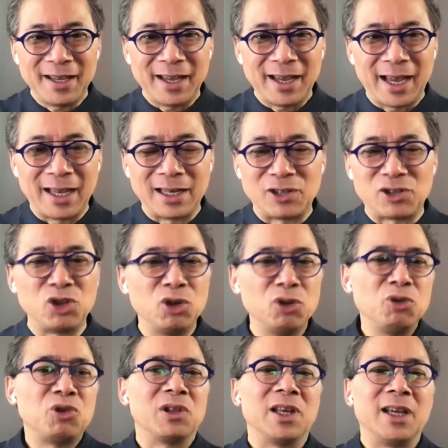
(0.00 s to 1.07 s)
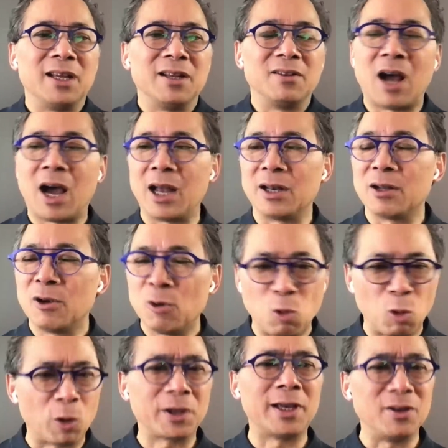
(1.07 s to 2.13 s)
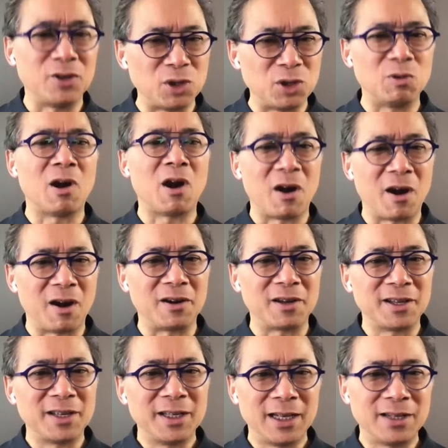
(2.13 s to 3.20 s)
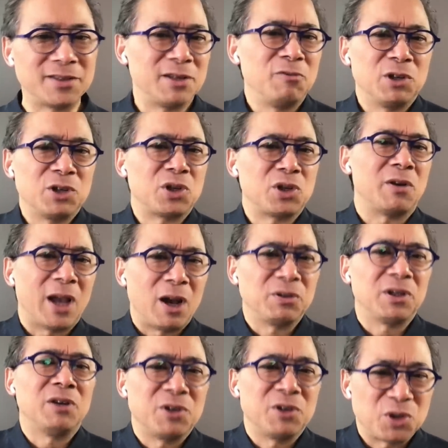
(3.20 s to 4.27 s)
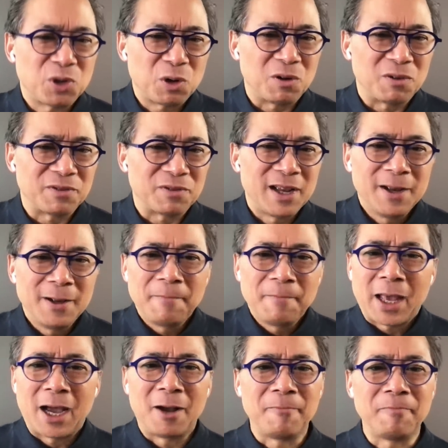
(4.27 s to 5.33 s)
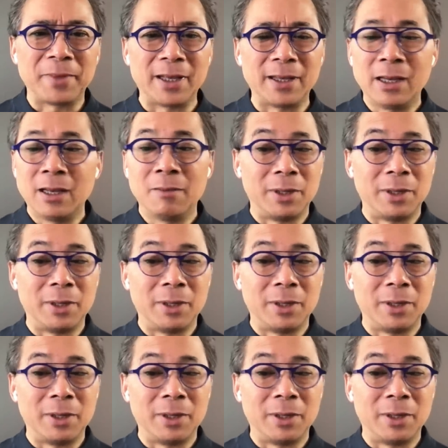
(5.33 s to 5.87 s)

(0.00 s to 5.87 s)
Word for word: and it's usually not working too hard, it's in reserve, held in reserve, but